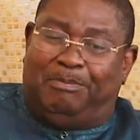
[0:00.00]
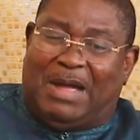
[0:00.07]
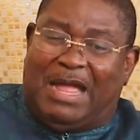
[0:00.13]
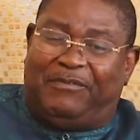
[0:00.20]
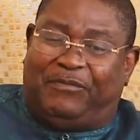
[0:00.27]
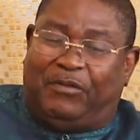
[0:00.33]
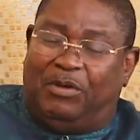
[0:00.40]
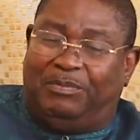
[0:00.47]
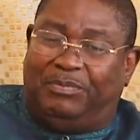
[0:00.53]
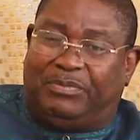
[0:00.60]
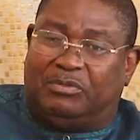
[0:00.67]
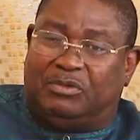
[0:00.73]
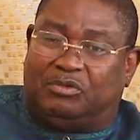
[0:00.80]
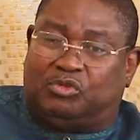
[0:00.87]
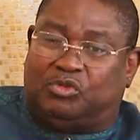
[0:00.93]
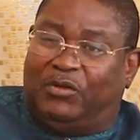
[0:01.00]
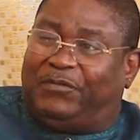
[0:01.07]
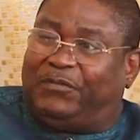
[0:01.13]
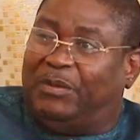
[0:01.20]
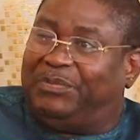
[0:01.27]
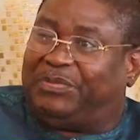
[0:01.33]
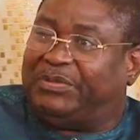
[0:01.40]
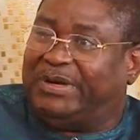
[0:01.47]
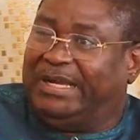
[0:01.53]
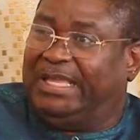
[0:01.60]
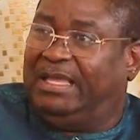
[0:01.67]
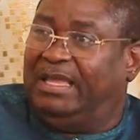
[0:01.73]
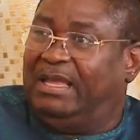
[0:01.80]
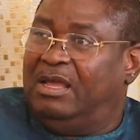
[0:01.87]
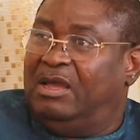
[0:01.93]
by Form 2, Form
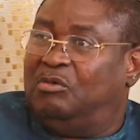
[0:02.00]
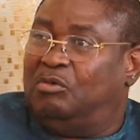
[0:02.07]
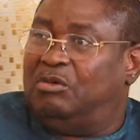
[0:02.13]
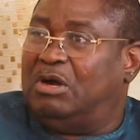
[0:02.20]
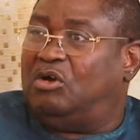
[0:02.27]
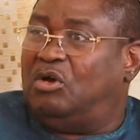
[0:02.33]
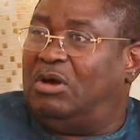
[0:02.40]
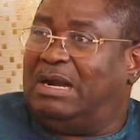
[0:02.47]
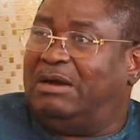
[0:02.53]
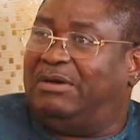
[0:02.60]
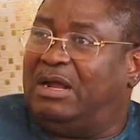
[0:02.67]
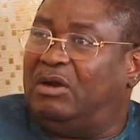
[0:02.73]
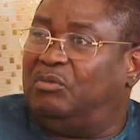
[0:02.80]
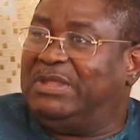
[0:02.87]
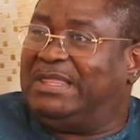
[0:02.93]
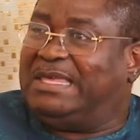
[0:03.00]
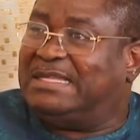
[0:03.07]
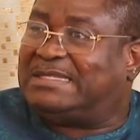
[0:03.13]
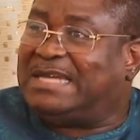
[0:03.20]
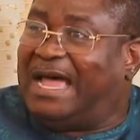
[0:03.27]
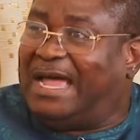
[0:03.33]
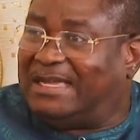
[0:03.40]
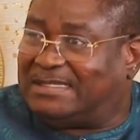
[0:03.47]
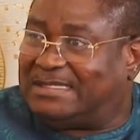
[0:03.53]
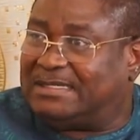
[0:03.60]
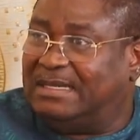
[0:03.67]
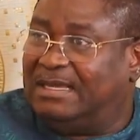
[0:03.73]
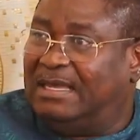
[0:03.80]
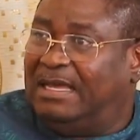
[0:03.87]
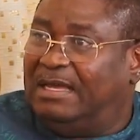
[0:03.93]
3, we're going around with guitars,